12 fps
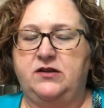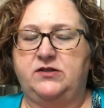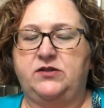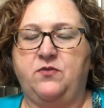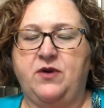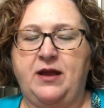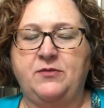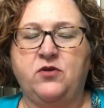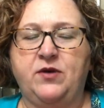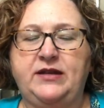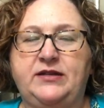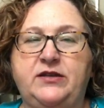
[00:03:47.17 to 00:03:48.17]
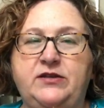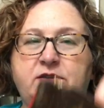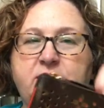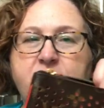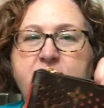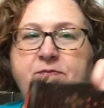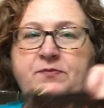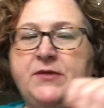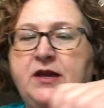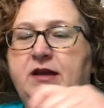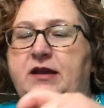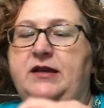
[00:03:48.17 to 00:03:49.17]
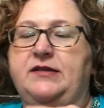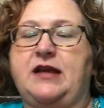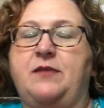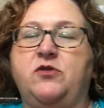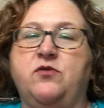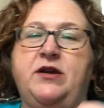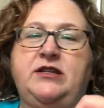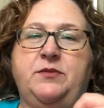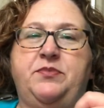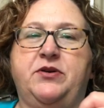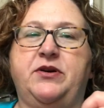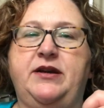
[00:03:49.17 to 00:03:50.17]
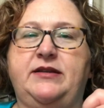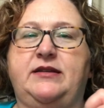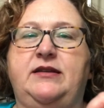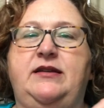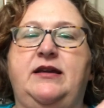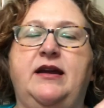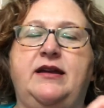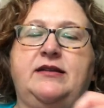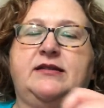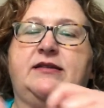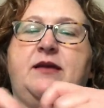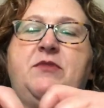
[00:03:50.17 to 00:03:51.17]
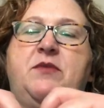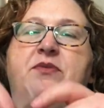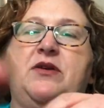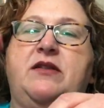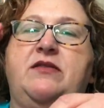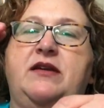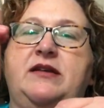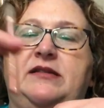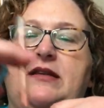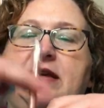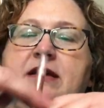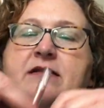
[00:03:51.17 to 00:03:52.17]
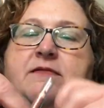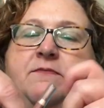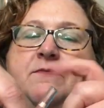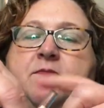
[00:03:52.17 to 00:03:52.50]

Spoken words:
So what I'm going to do is I'm going to put, yikes, I'm going to put this in,